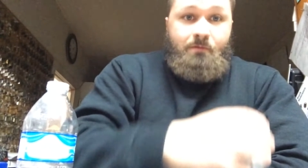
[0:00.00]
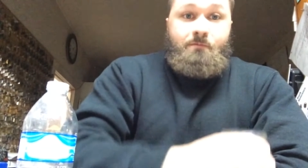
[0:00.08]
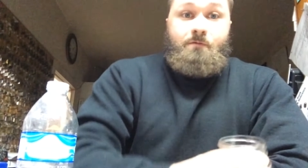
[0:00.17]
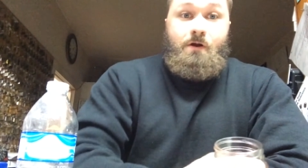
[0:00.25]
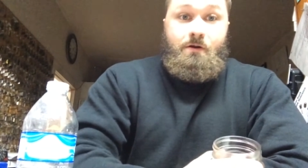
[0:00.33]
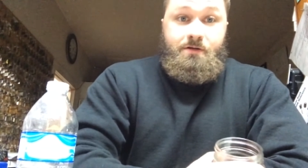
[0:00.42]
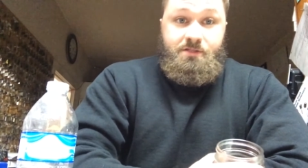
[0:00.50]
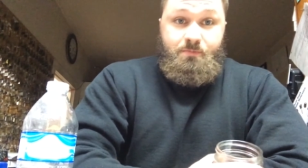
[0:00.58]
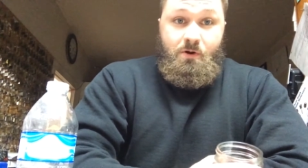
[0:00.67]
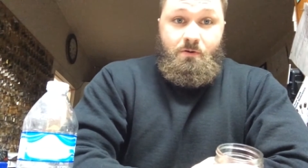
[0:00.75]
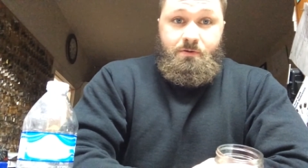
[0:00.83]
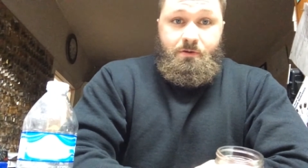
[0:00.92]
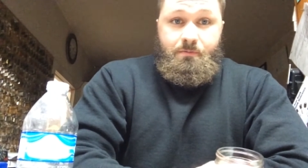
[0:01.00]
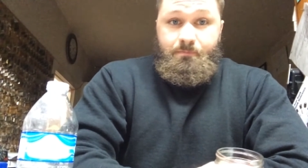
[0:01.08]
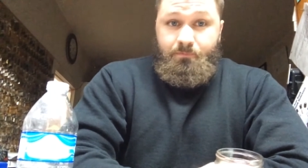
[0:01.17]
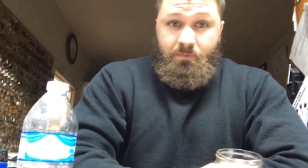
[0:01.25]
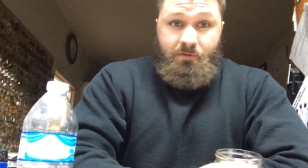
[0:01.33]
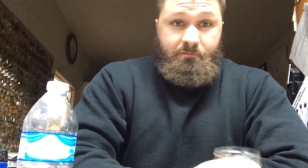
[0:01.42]
Very smoky.
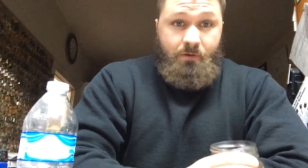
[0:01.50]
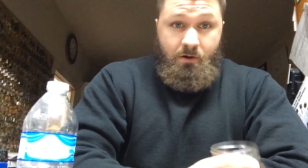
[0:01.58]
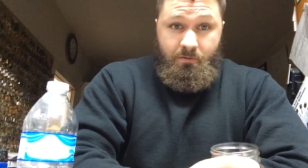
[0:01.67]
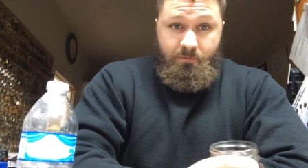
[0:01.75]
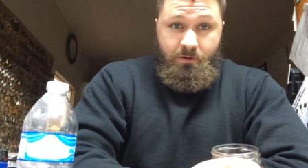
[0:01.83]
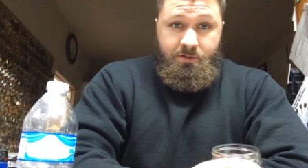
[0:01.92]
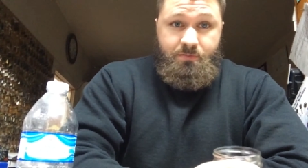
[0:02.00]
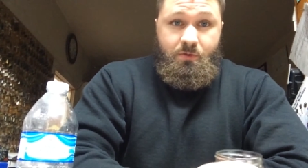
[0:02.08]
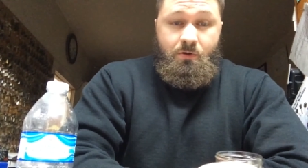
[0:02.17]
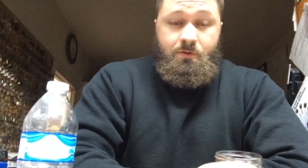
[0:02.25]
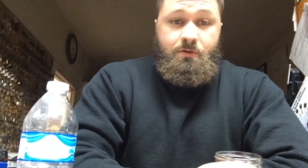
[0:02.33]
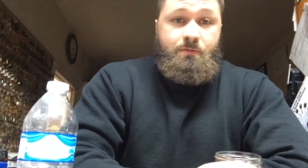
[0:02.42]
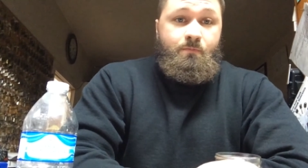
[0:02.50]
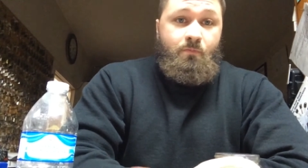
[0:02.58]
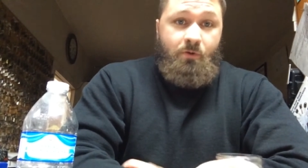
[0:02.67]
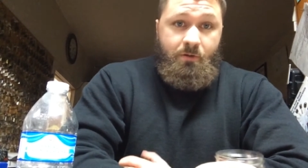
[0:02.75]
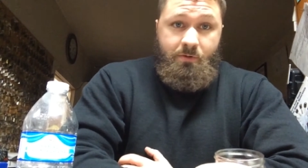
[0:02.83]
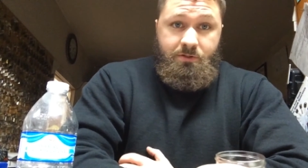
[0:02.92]
Very, very smoky.
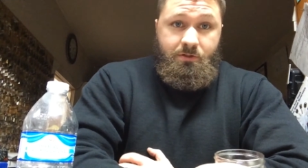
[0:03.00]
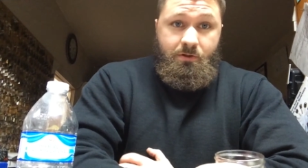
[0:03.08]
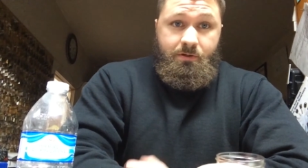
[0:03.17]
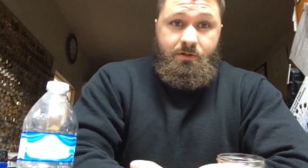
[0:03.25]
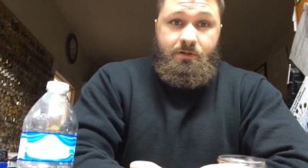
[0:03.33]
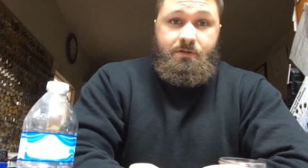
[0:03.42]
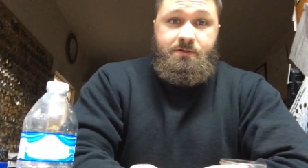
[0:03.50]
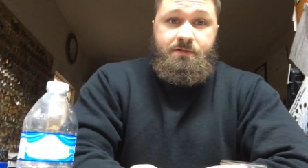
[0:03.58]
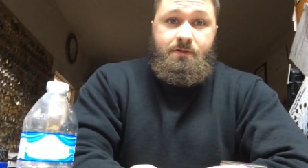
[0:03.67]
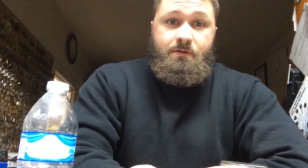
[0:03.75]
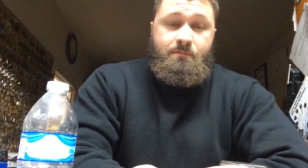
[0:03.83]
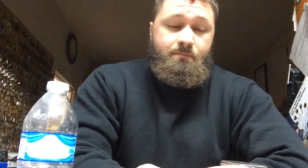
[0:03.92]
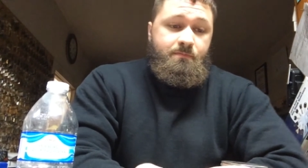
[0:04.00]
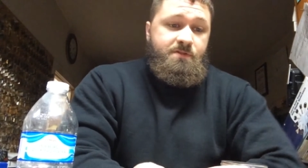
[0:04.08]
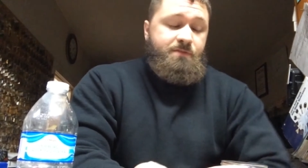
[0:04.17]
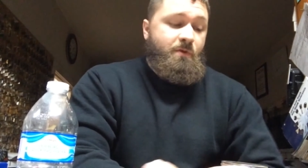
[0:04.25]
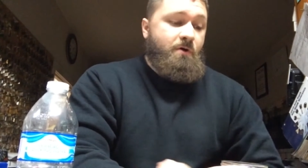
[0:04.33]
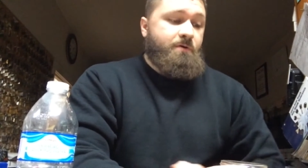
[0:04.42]
Pretty much all you get is the
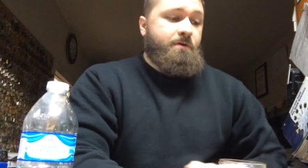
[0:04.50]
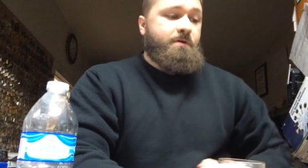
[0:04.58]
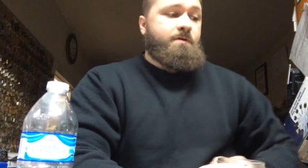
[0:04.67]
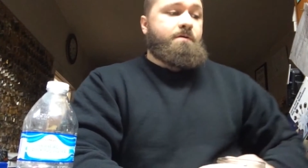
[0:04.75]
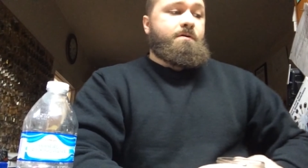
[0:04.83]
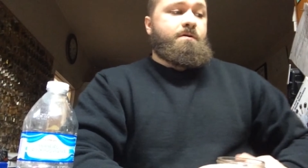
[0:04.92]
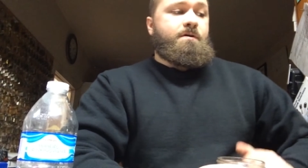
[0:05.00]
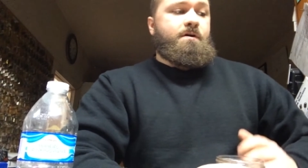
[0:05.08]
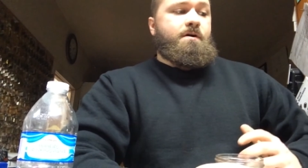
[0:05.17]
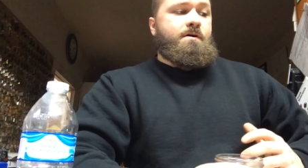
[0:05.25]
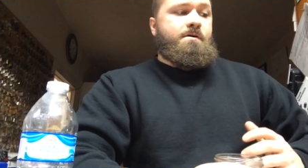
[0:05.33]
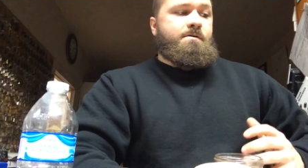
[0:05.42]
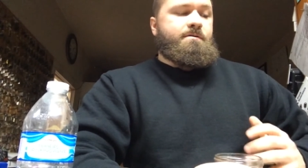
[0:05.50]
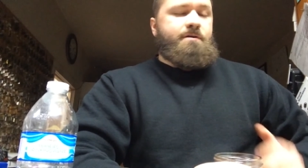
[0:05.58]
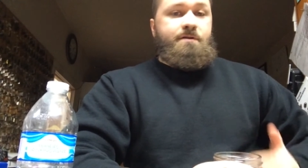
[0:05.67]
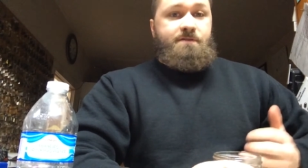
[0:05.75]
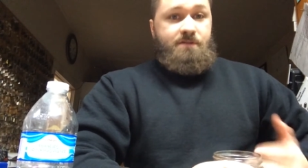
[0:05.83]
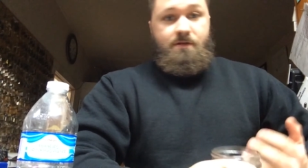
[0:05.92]
smoky, uh,
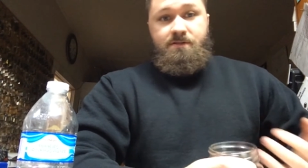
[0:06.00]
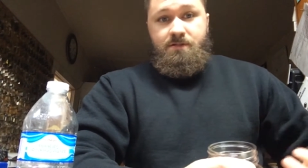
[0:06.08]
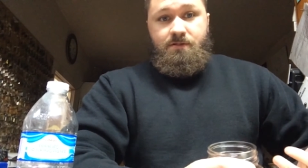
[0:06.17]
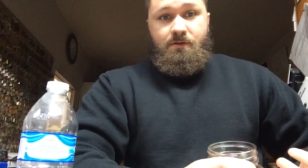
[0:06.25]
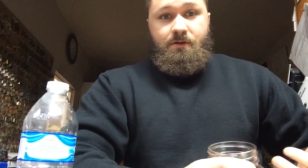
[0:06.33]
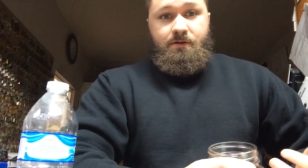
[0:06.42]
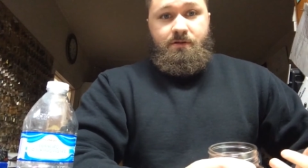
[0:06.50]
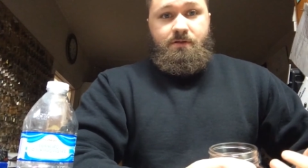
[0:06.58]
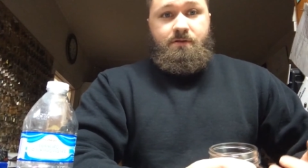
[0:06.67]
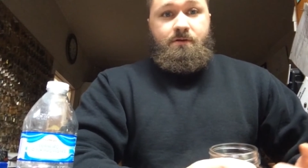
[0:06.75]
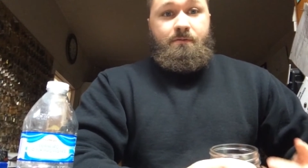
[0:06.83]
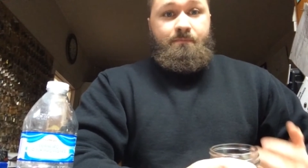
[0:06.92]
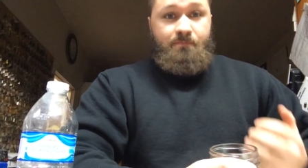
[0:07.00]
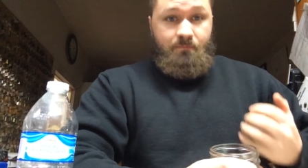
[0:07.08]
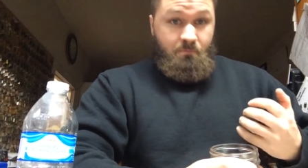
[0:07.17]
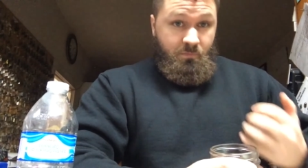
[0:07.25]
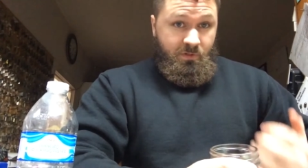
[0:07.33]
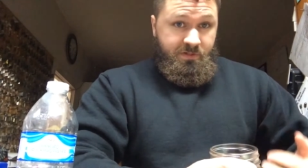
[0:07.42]
incensey Latakia
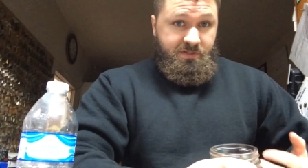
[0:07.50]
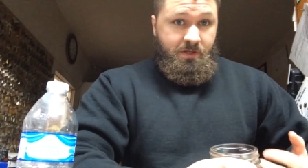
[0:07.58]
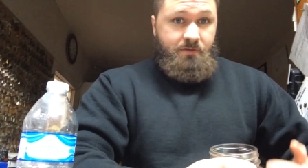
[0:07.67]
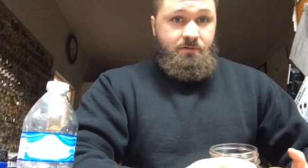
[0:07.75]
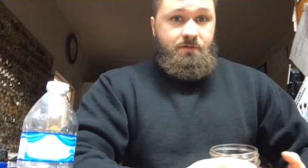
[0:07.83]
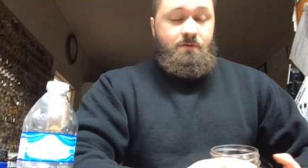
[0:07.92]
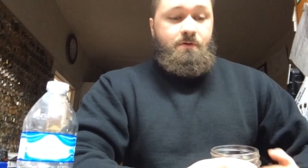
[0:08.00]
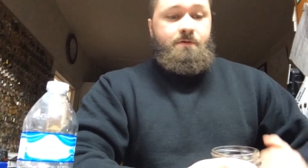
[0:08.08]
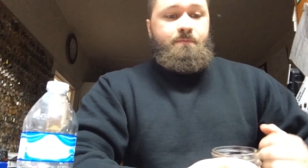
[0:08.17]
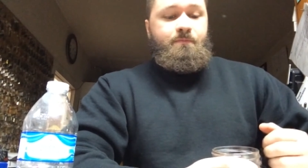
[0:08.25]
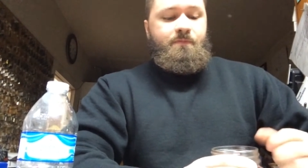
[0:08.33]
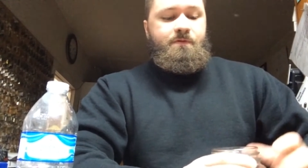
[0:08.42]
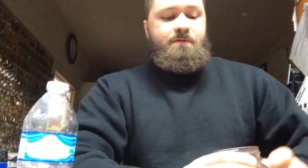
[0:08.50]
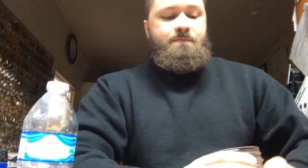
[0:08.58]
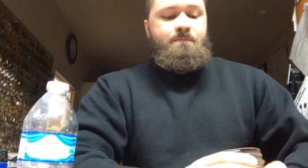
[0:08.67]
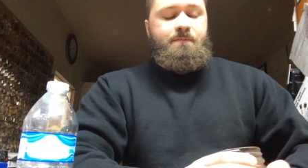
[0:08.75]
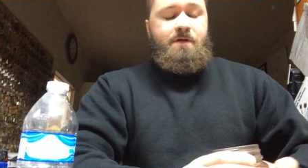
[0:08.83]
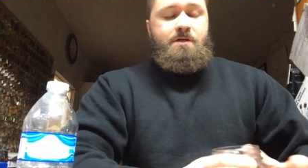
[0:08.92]
scent to it
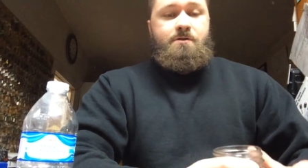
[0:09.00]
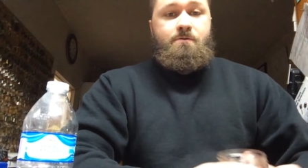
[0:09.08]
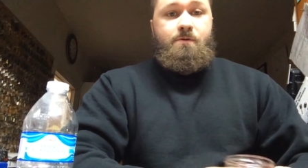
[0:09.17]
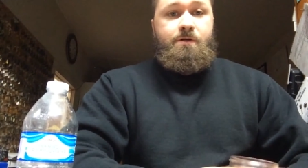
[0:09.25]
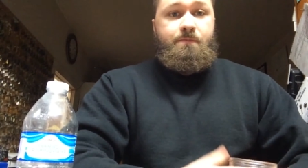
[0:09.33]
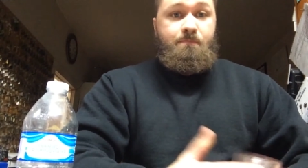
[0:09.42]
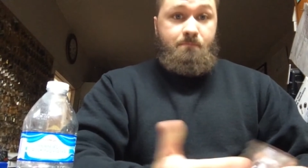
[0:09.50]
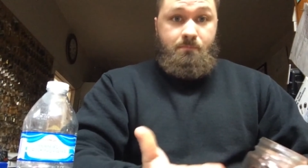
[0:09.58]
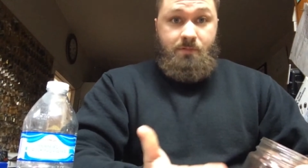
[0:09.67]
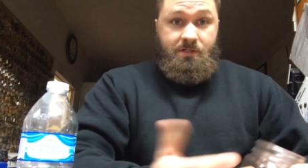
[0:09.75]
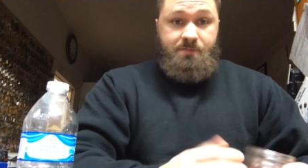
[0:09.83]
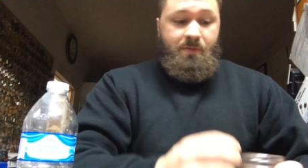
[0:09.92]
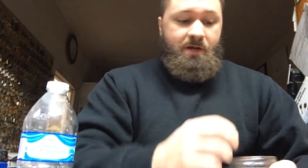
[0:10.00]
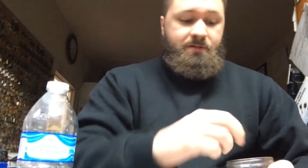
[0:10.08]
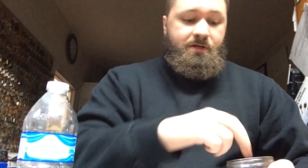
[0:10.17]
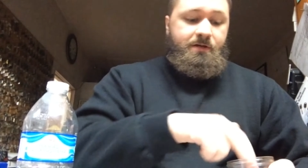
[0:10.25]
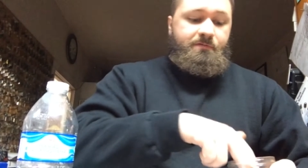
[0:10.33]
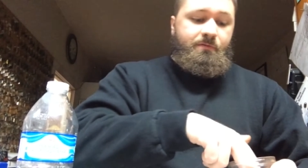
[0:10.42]
that you would expect
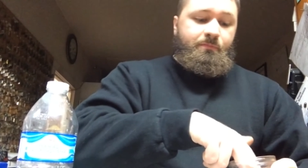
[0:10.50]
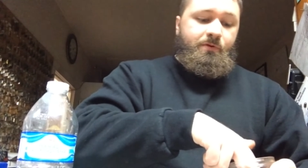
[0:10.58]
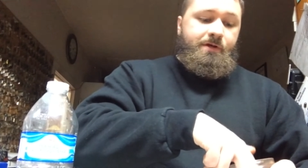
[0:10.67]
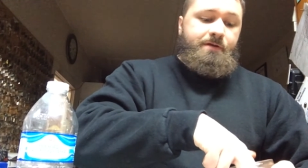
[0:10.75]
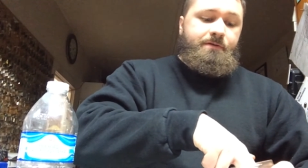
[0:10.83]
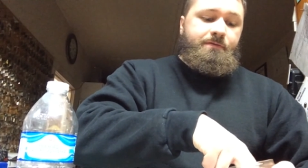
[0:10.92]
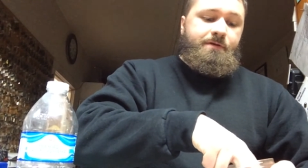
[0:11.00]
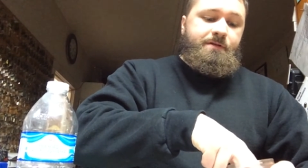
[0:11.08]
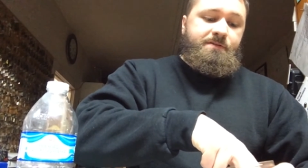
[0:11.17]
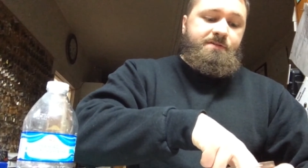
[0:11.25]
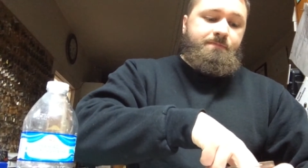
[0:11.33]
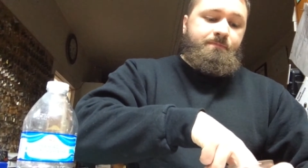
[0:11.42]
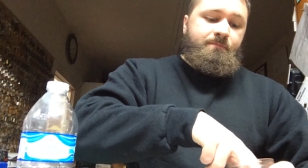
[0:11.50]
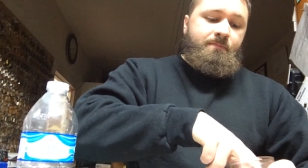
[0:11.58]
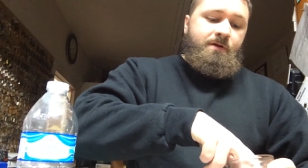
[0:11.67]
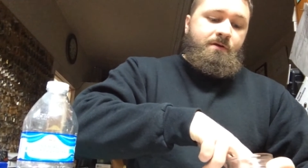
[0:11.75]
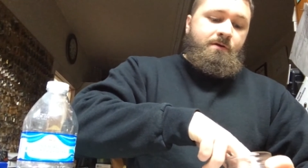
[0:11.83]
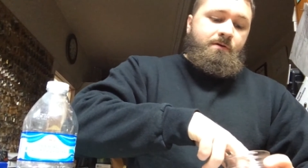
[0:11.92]
out of a blend that's
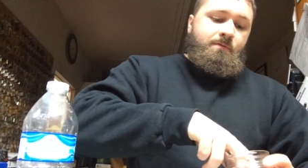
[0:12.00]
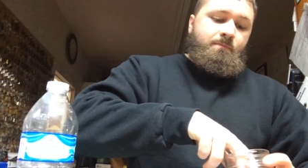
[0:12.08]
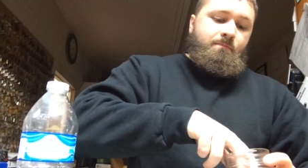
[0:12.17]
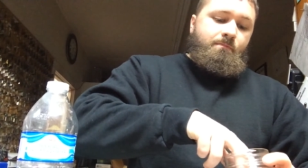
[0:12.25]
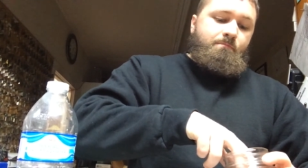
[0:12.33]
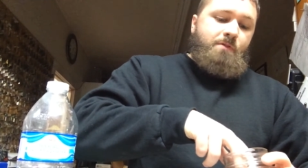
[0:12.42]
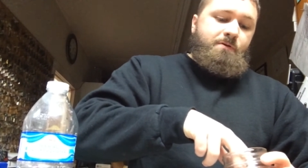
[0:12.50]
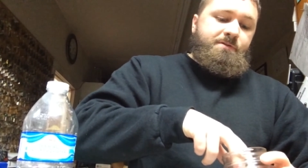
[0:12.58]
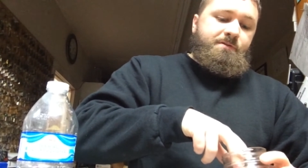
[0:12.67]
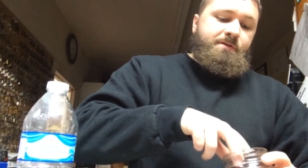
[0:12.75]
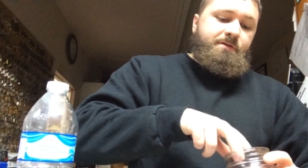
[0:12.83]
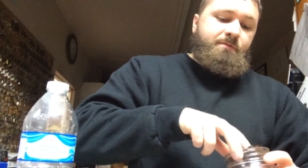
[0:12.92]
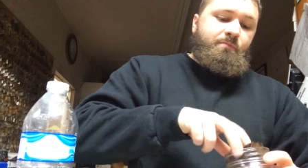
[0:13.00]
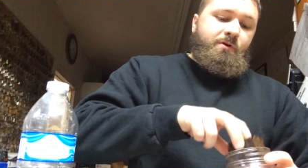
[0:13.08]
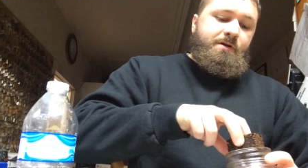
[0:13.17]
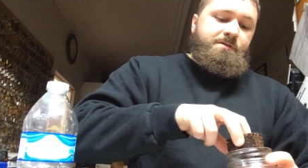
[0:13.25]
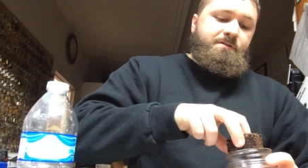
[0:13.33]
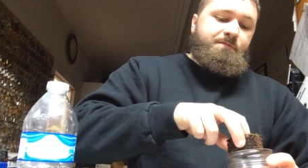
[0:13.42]
mostly
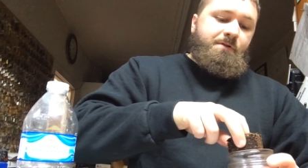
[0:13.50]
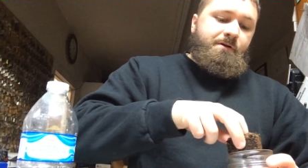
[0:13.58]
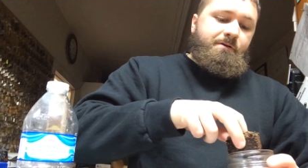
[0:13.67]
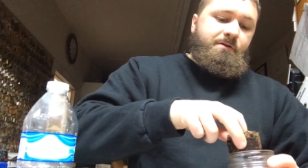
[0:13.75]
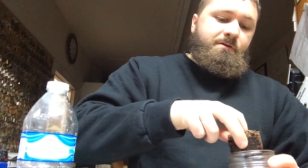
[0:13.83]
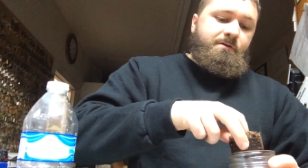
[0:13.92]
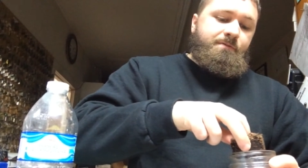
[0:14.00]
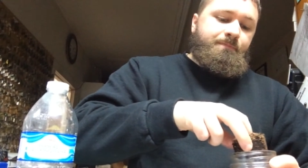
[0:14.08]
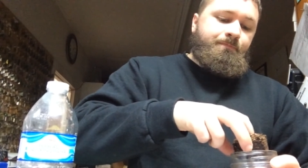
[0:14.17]
comprised of Latakia.